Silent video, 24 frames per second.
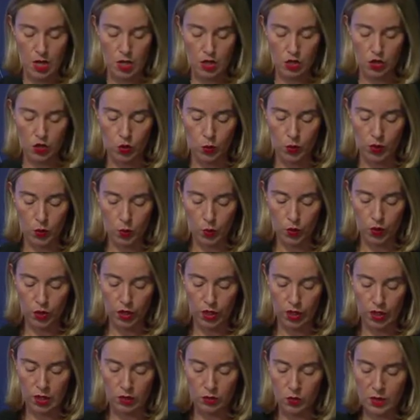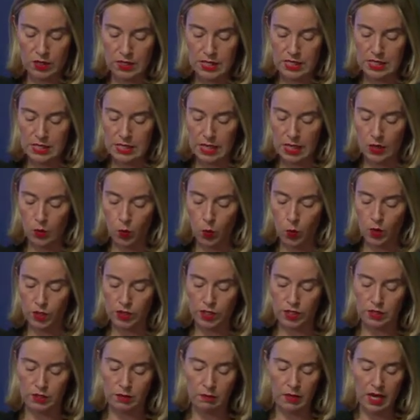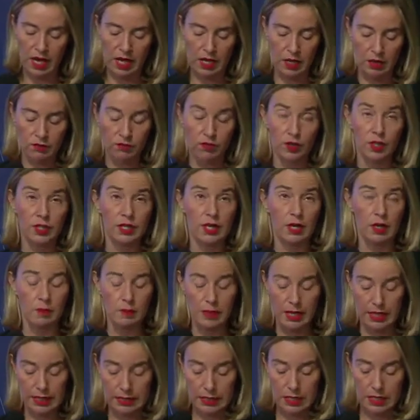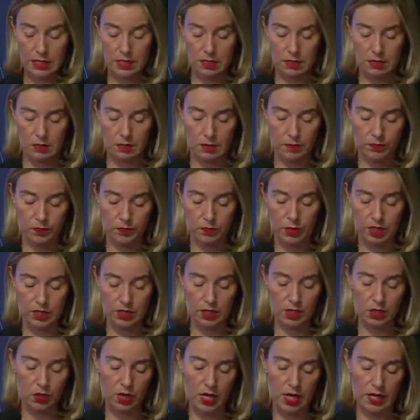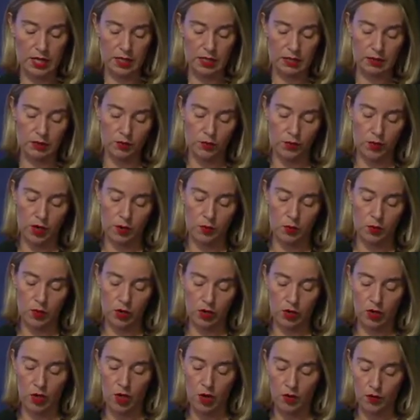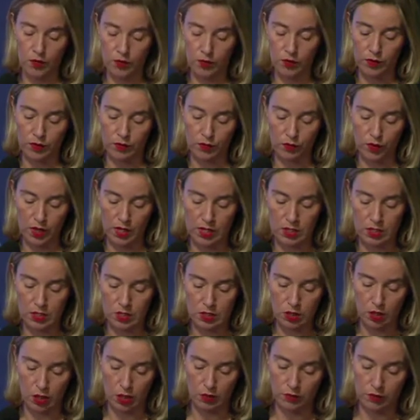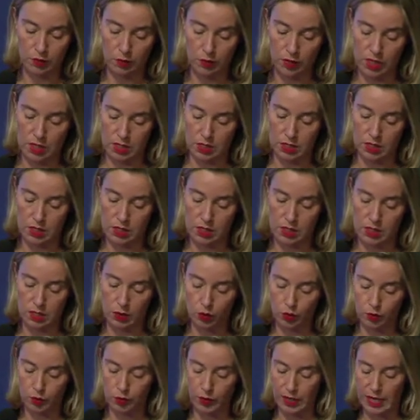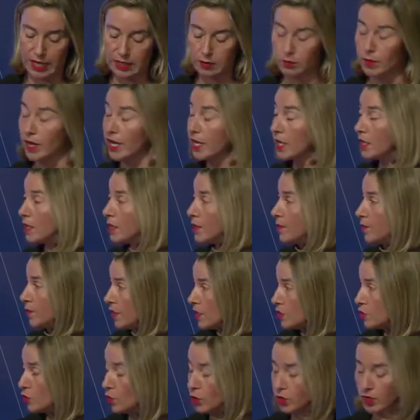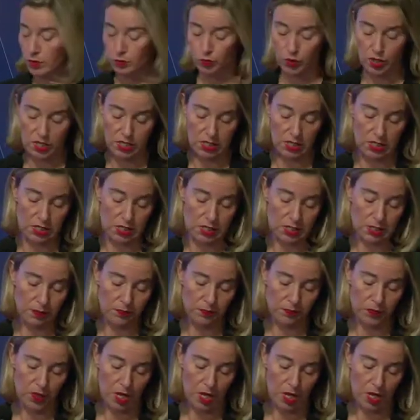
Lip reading: So we're working to understand what are the main vulnerabilities, particularly in the framework of the Friends of the Presidency group led by the Estonian Presidency.